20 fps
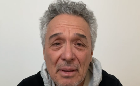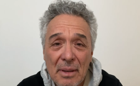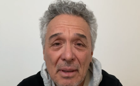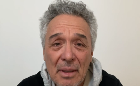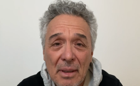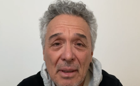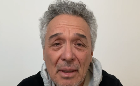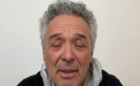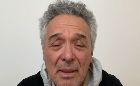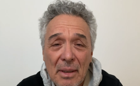
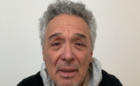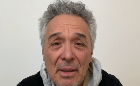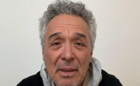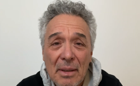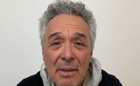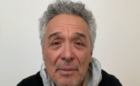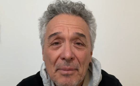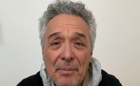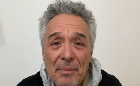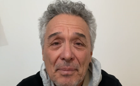
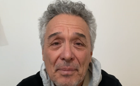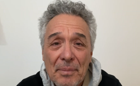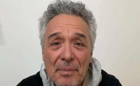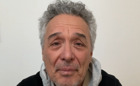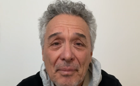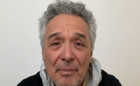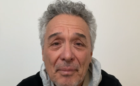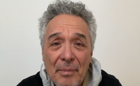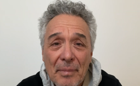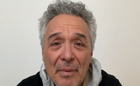
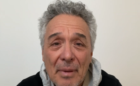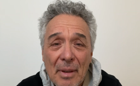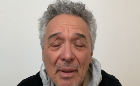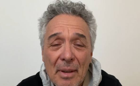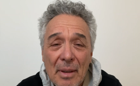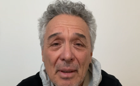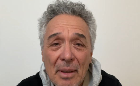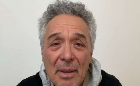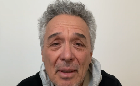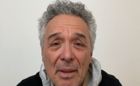
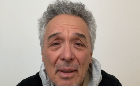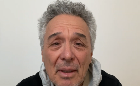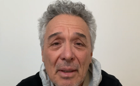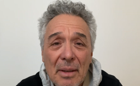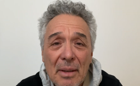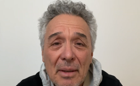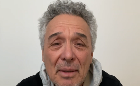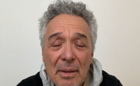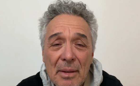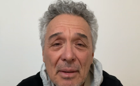
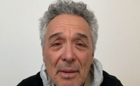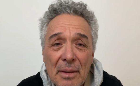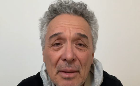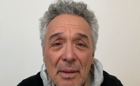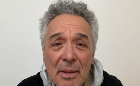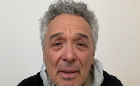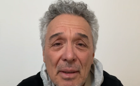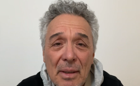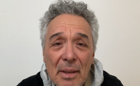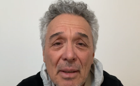
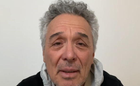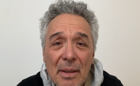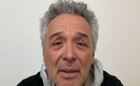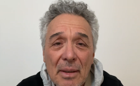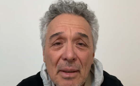(silence)